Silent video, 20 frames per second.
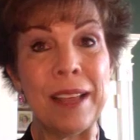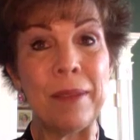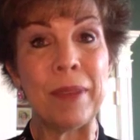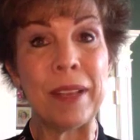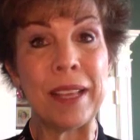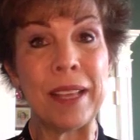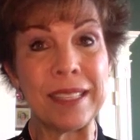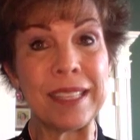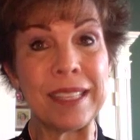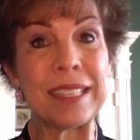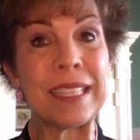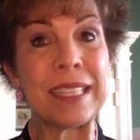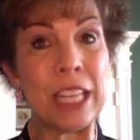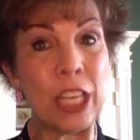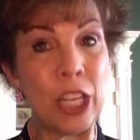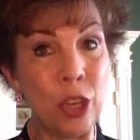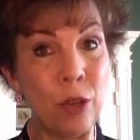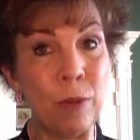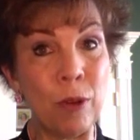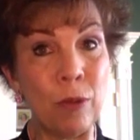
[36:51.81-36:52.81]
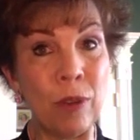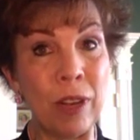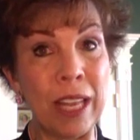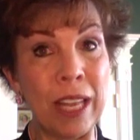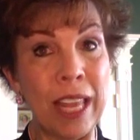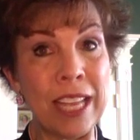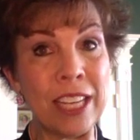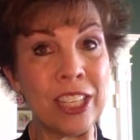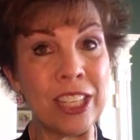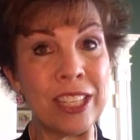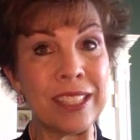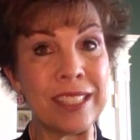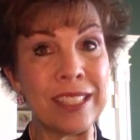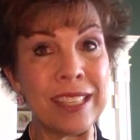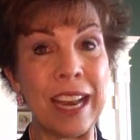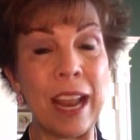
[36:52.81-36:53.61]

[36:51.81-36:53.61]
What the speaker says: because it's in human relations,